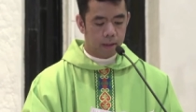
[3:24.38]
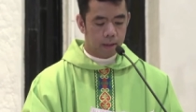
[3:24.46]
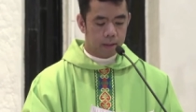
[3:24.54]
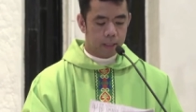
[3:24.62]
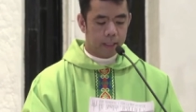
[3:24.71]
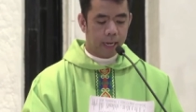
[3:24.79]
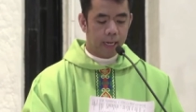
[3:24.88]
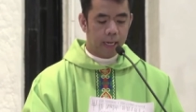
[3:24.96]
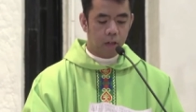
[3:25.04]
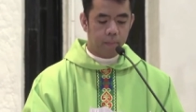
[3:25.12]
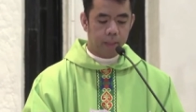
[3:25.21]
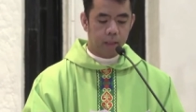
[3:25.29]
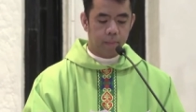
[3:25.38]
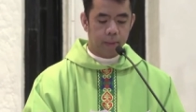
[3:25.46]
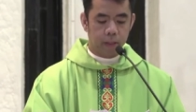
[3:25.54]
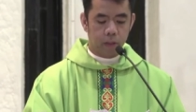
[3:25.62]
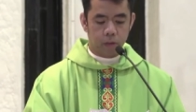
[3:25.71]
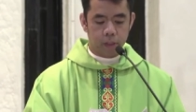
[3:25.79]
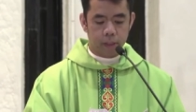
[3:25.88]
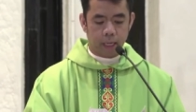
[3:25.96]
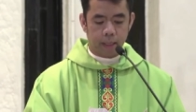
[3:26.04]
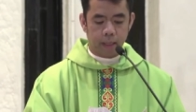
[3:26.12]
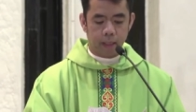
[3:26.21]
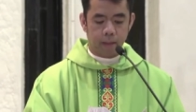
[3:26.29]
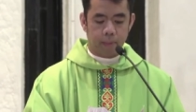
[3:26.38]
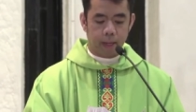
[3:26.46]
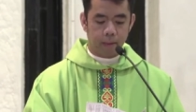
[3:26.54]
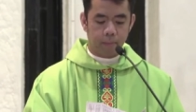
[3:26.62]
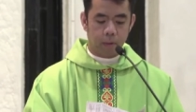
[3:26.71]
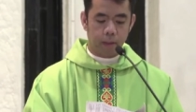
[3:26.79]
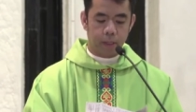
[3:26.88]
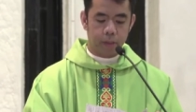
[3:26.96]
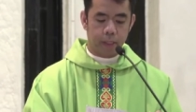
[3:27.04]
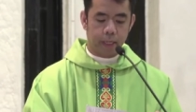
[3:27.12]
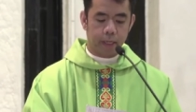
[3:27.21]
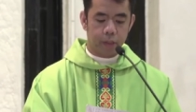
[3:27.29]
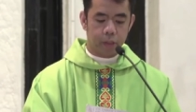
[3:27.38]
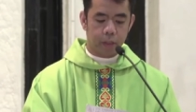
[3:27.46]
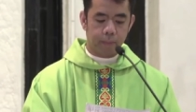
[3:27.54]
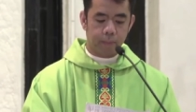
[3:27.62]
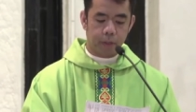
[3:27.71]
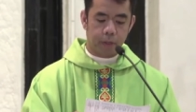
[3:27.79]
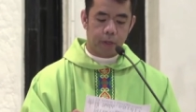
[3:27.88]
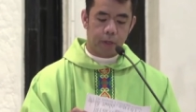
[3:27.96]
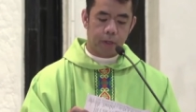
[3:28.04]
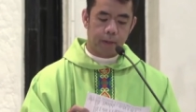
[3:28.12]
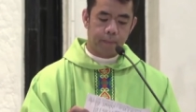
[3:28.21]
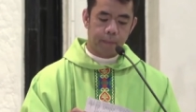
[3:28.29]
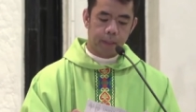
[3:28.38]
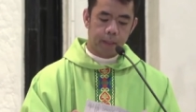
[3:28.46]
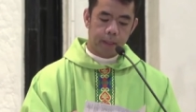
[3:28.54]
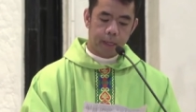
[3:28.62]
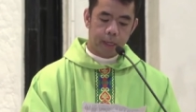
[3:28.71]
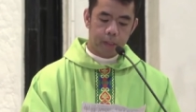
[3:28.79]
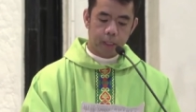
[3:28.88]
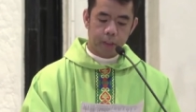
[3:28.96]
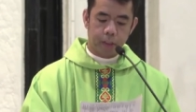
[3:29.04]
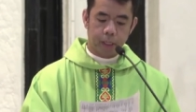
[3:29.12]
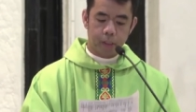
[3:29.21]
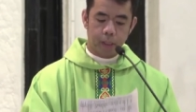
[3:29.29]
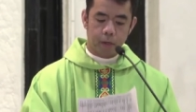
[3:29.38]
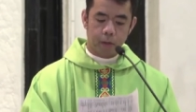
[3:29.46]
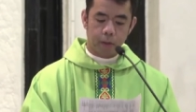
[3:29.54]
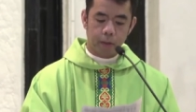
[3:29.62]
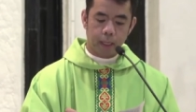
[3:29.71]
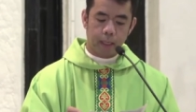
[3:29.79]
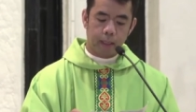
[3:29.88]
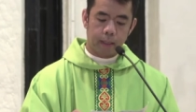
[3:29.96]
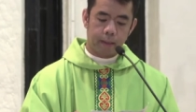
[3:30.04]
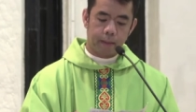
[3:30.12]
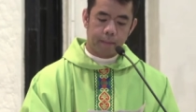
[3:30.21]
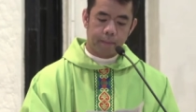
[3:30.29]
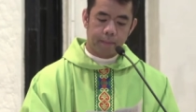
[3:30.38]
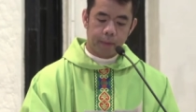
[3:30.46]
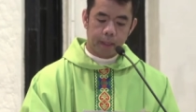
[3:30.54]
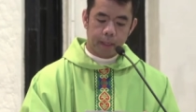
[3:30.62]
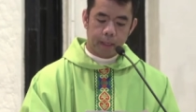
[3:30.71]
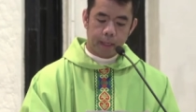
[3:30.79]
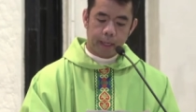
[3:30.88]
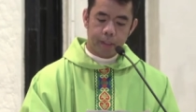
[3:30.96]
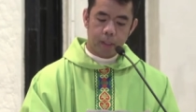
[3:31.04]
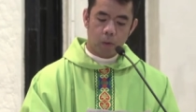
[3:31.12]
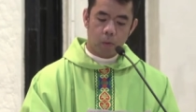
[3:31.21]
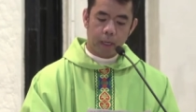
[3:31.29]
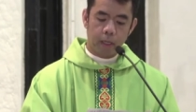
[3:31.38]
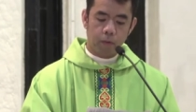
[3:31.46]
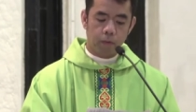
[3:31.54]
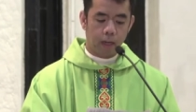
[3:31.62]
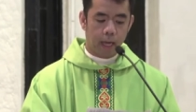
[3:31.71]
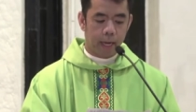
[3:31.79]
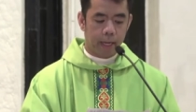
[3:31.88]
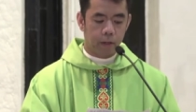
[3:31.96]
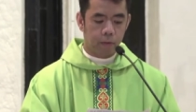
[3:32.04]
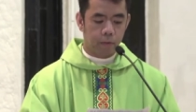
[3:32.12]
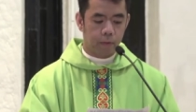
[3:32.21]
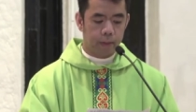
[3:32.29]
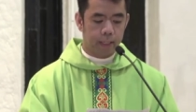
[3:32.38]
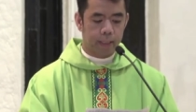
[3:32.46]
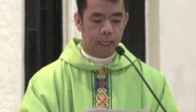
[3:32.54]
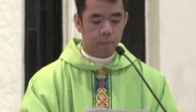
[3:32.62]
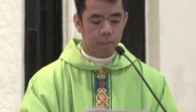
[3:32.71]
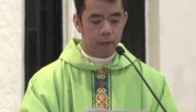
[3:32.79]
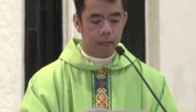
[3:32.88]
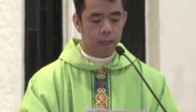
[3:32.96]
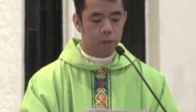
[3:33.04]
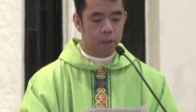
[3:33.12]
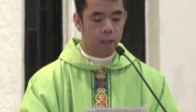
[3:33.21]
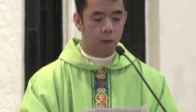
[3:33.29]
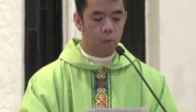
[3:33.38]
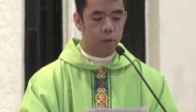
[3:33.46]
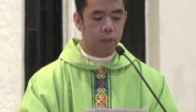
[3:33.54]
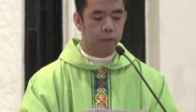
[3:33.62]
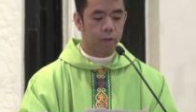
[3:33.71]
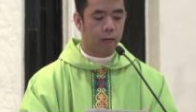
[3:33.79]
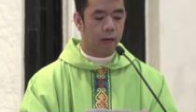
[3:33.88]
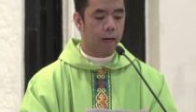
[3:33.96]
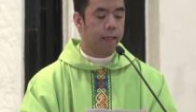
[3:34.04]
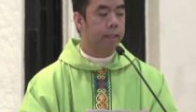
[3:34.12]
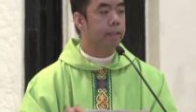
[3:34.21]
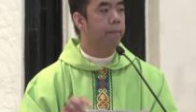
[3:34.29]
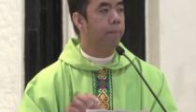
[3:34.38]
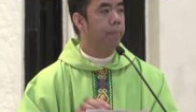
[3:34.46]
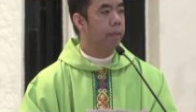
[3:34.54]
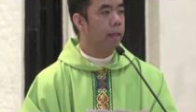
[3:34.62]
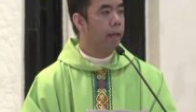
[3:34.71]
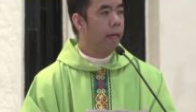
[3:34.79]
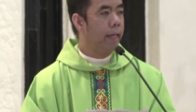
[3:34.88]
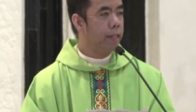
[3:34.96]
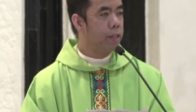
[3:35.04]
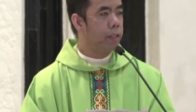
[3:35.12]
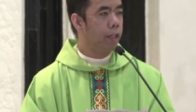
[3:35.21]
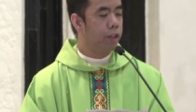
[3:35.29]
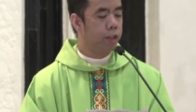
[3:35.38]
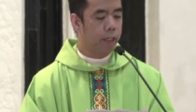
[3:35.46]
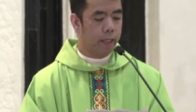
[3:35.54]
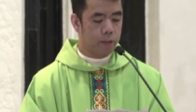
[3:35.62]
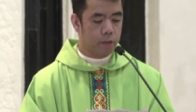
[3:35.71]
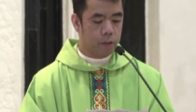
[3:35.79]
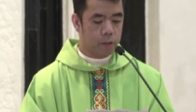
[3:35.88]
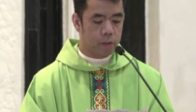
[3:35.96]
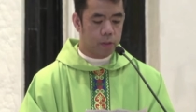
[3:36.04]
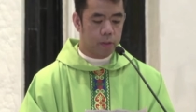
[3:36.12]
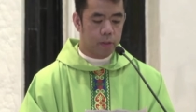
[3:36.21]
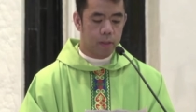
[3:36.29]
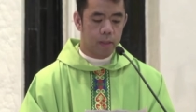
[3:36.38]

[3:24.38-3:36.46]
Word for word: The daily commitment to studying the Bible, the sacred scripture, is not just a routine. It's a way of life that can bring us closer to God and His teachings.